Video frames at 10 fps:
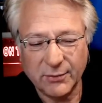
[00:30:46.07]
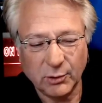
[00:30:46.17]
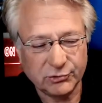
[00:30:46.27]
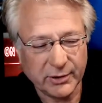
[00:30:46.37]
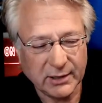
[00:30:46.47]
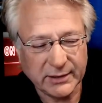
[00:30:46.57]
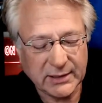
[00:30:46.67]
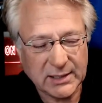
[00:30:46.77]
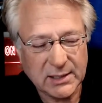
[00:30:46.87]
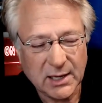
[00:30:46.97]
Those are
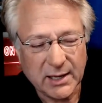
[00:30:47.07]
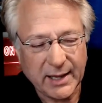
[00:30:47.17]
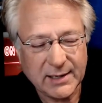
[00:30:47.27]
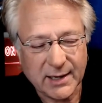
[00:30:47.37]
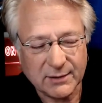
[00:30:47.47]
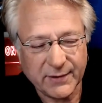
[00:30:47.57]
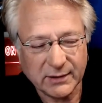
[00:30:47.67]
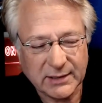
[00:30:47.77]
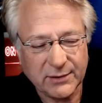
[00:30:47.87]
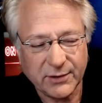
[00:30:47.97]
LED. Any kind of
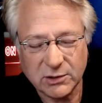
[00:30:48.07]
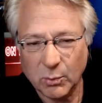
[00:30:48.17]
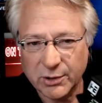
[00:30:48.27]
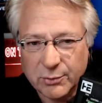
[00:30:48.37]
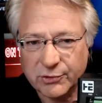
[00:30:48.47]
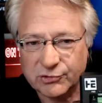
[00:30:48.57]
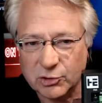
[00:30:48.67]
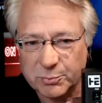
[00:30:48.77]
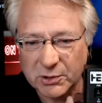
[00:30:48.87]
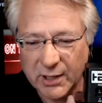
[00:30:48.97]
LED thing you want to do, the
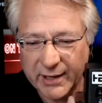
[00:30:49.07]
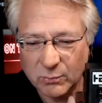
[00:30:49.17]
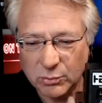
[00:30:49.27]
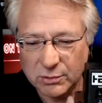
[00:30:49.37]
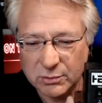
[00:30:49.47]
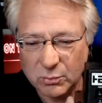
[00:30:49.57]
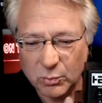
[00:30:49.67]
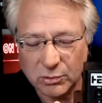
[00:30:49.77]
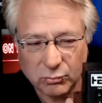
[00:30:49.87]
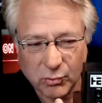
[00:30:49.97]
super light will
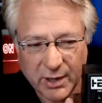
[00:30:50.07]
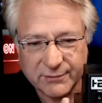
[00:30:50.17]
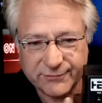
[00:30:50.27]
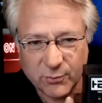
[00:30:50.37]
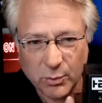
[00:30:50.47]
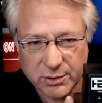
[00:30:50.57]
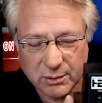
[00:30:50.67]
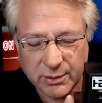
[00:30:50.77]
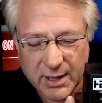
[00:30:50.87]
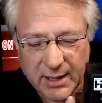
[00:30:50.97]
run for
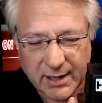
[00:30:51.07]
you.